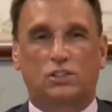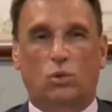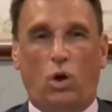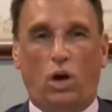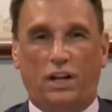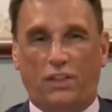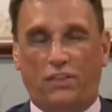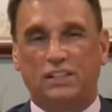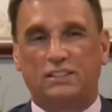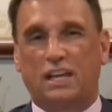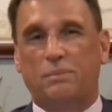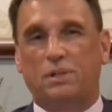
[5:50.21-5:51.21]
it to one. I
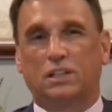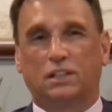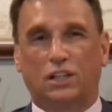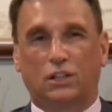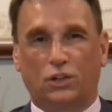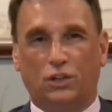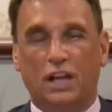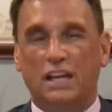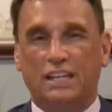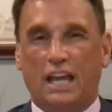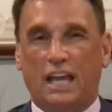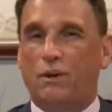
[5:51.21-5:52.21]
think Damian Lillard
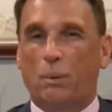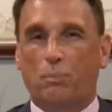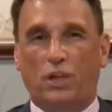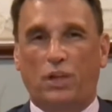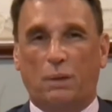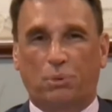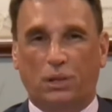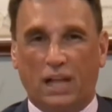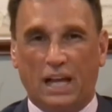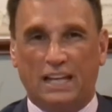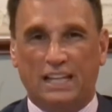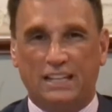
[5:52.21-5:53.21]
gave up on that
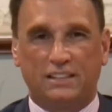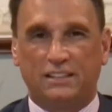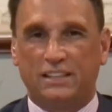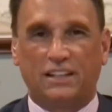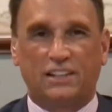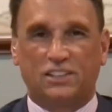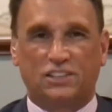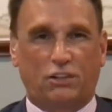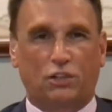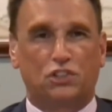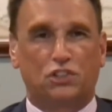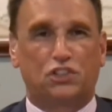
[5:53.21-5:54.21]
play. He not
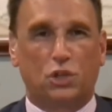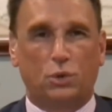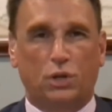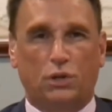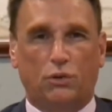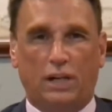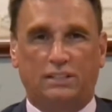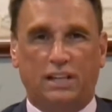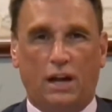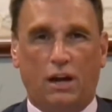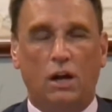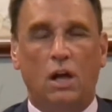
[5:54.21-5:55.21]
necessarily shoot it right
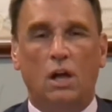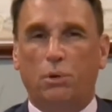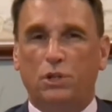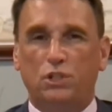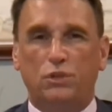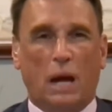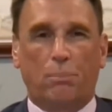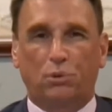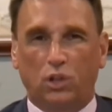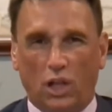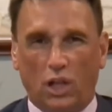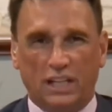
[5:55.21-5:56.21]
there, but you've got
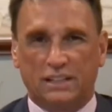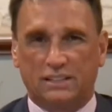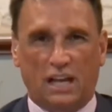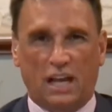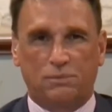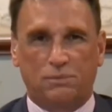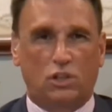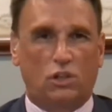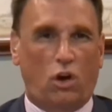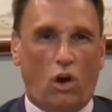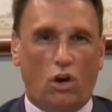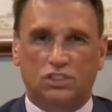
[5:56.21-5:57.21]
plenty of time to
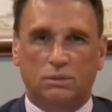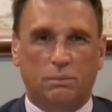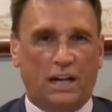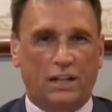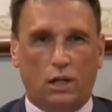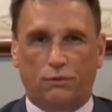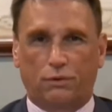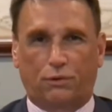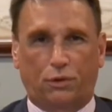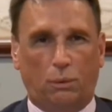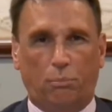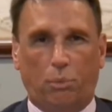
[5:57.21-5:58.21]
call somebody over
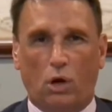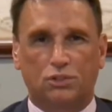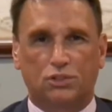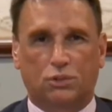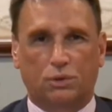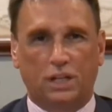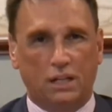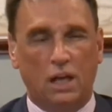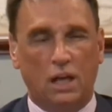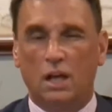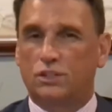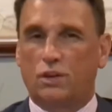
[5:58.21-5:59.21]
for a ball
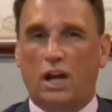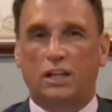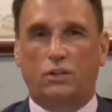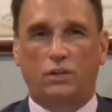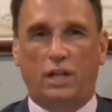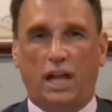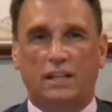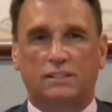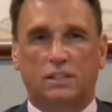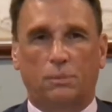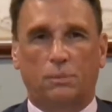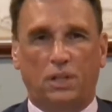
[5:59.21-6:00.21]
screen, try to create
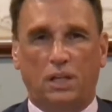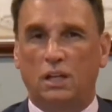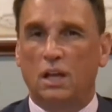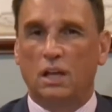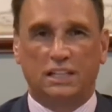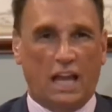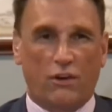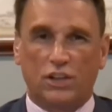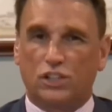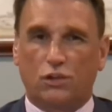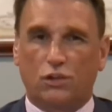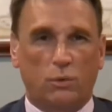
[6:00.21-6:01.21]
something.
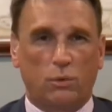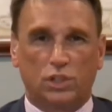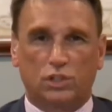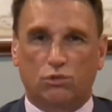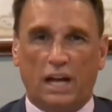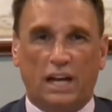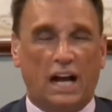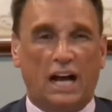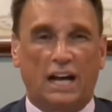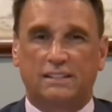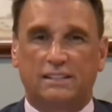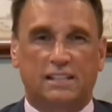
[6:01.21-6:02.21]
Gary Trent was red
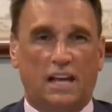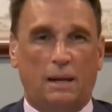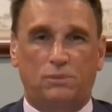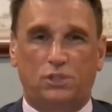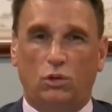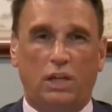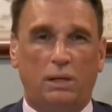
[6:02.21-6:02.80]
hot at the time, too.